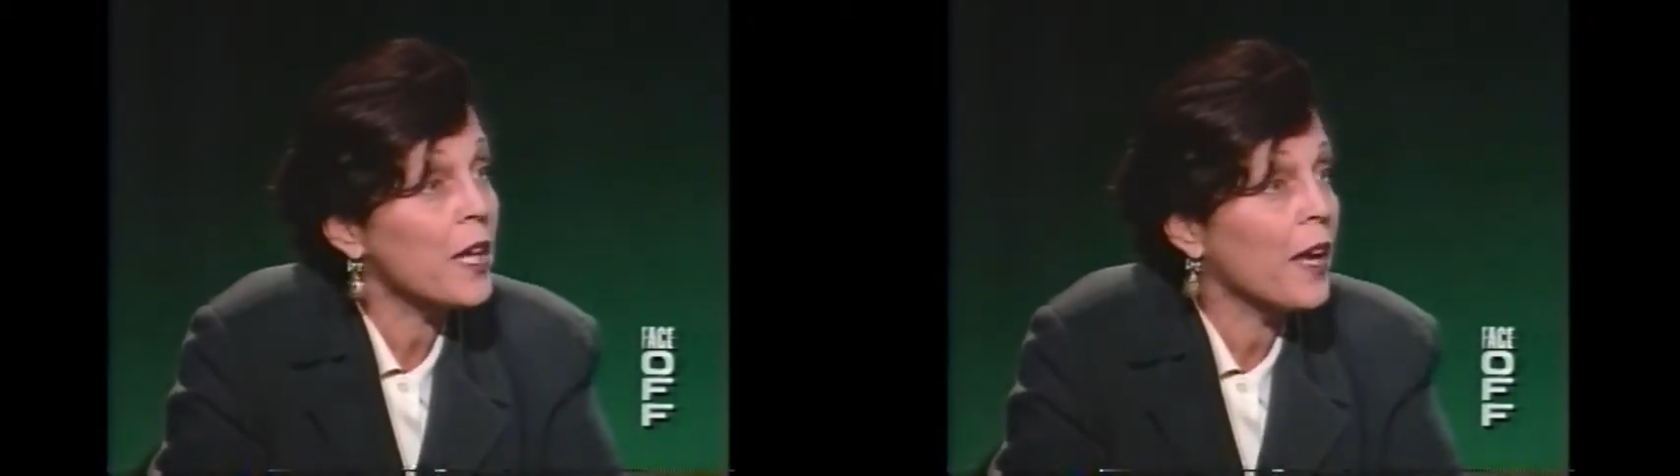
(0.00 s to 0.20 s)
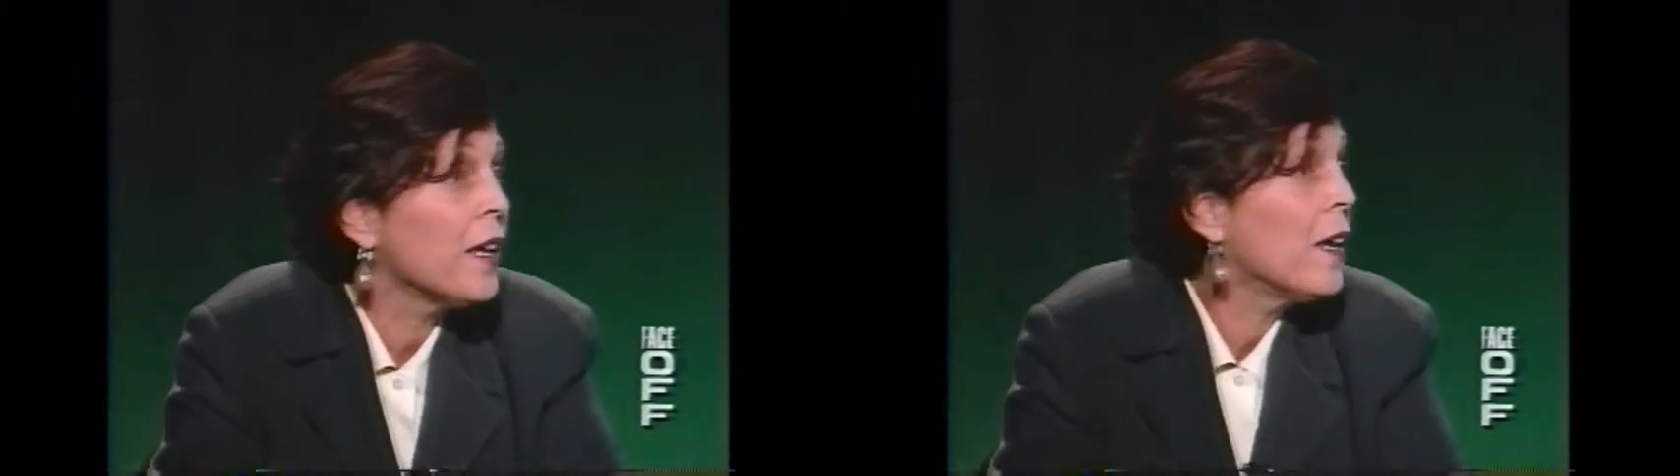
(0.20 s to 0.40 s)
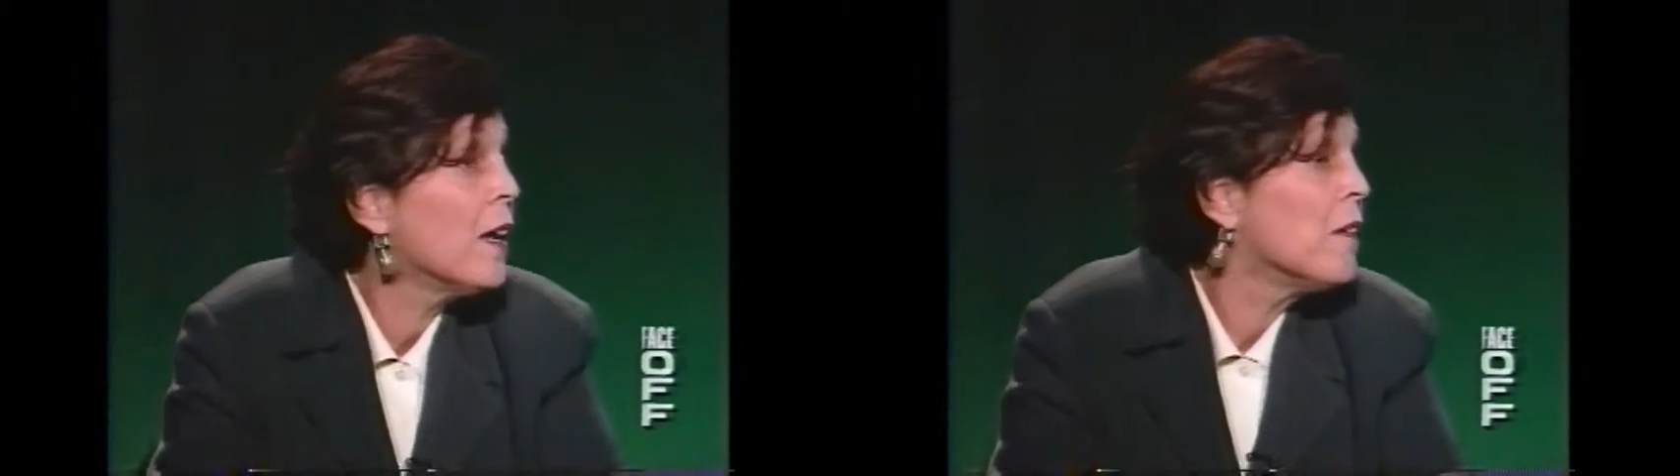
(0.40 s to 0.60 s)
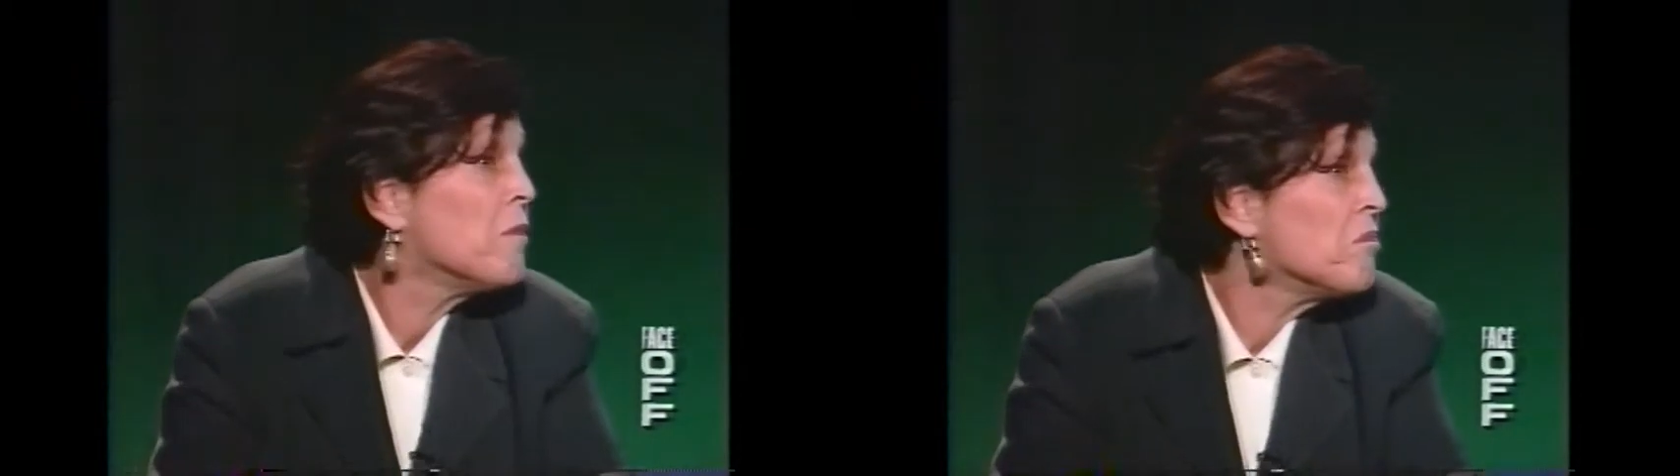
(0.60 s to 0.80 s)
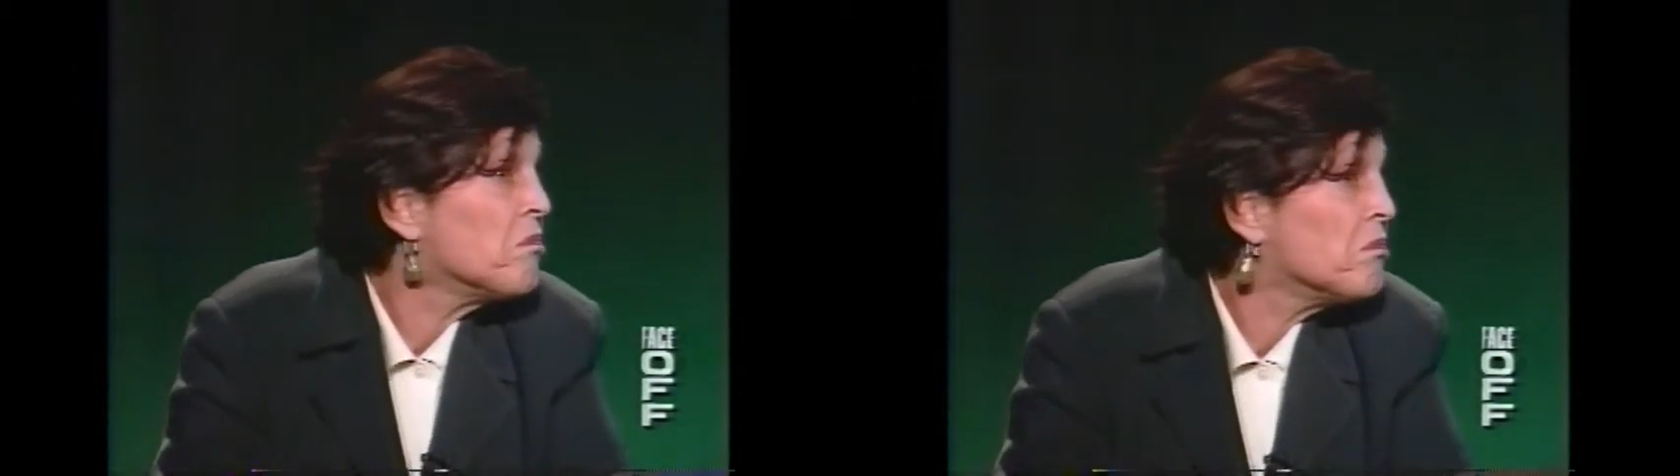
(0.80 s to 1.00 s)
stay
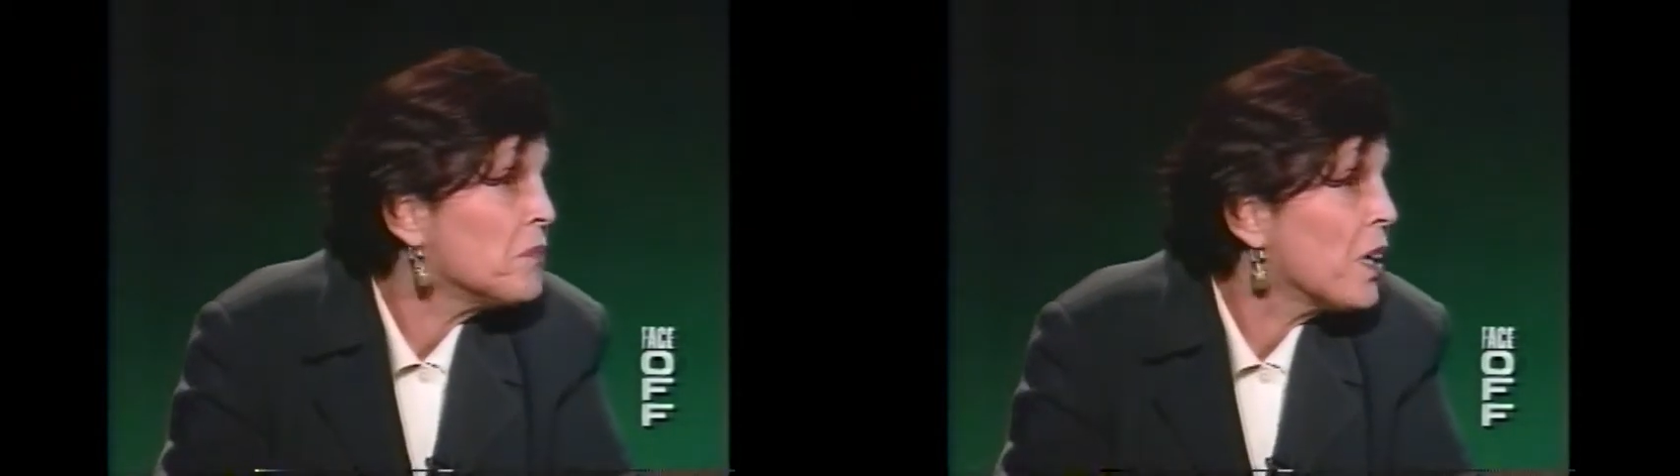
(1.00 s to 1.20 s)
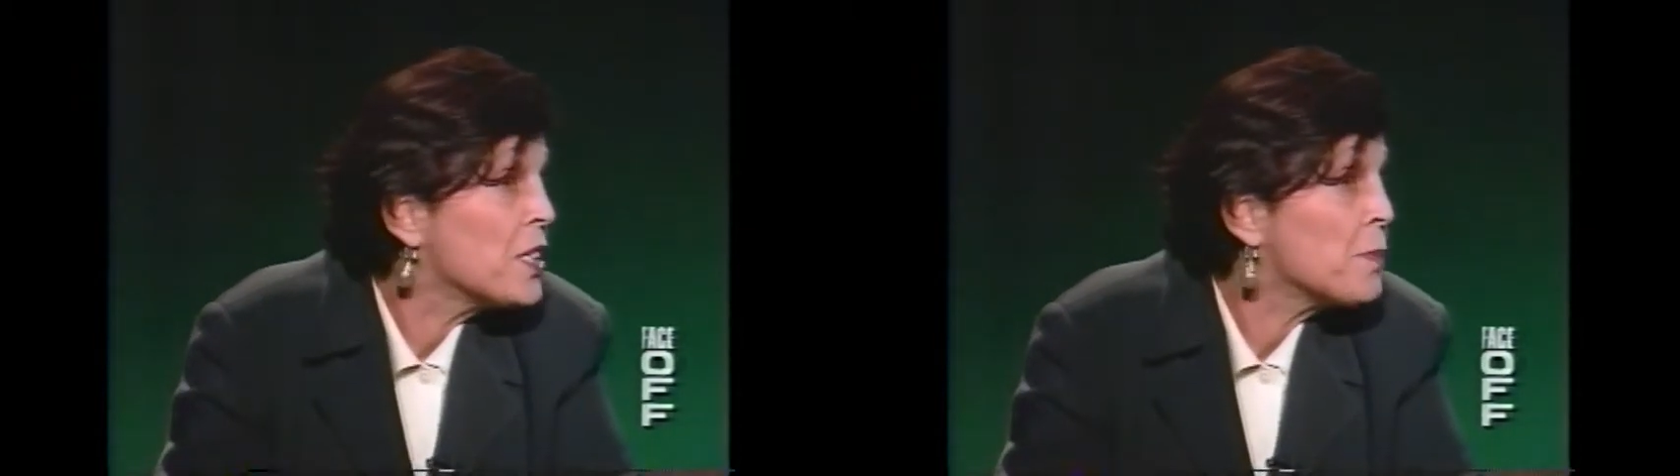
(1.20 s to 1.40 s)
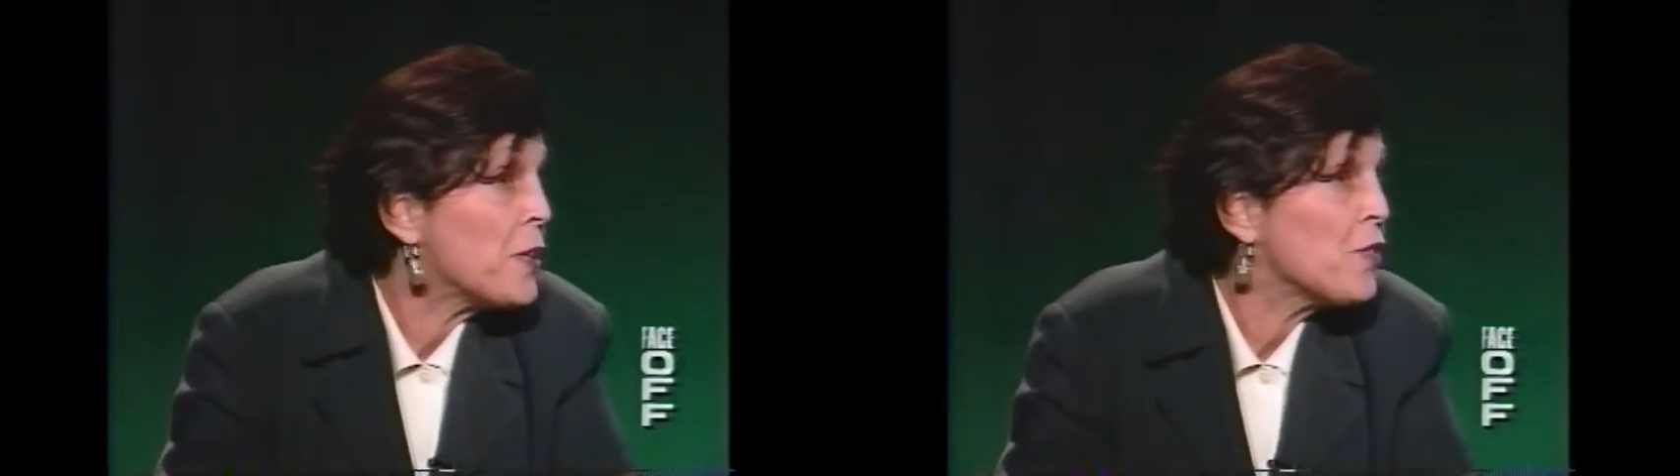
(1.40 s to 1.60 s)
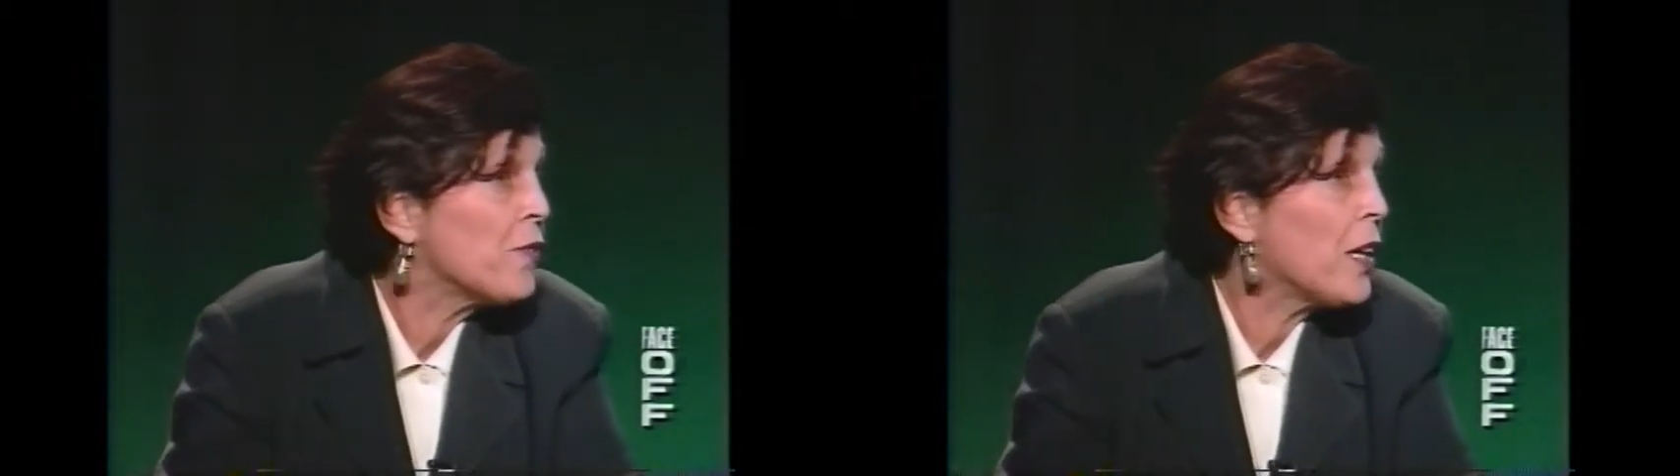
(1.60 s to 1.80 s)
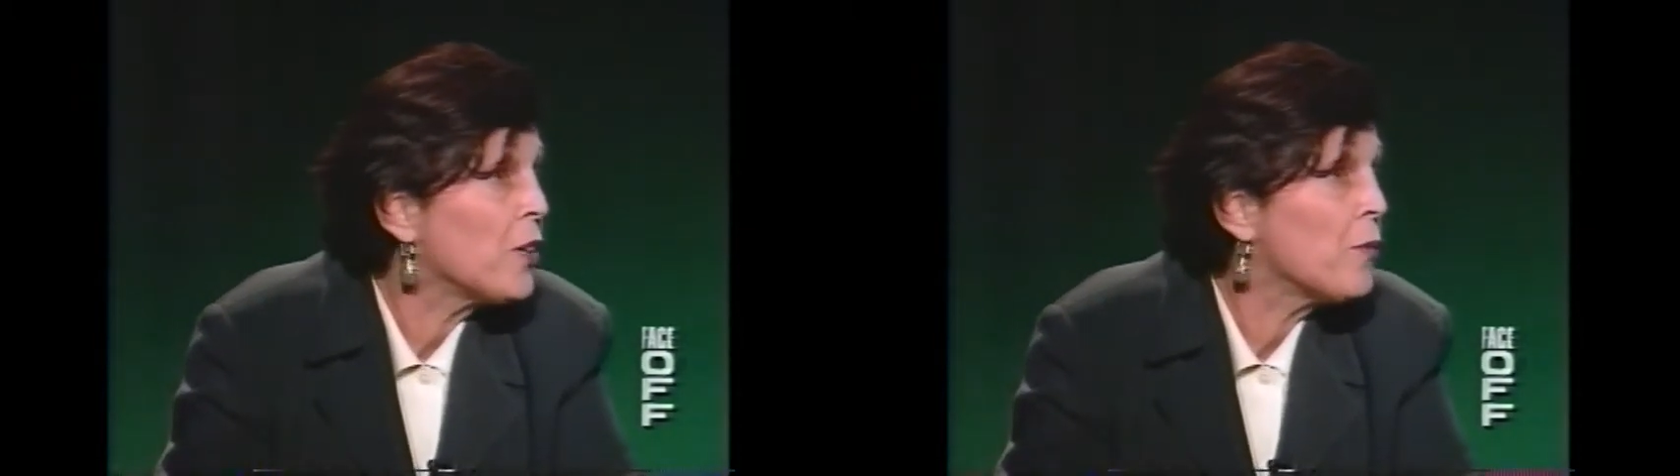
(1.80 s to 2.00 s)

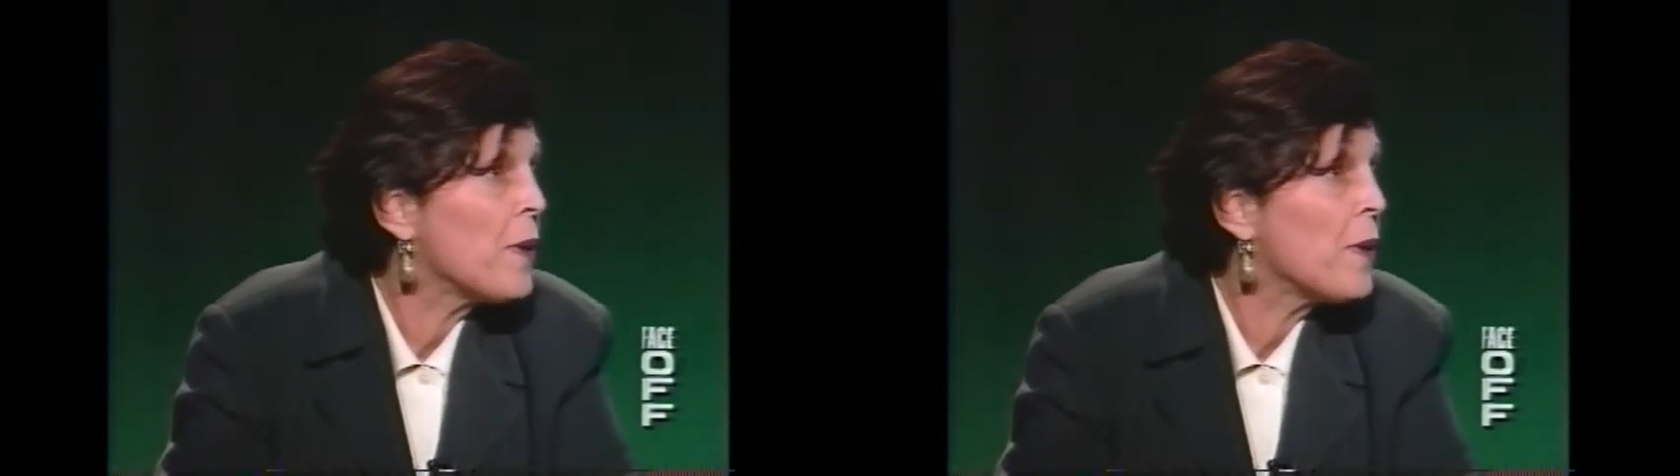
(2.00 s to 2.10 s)
expansion of NATO.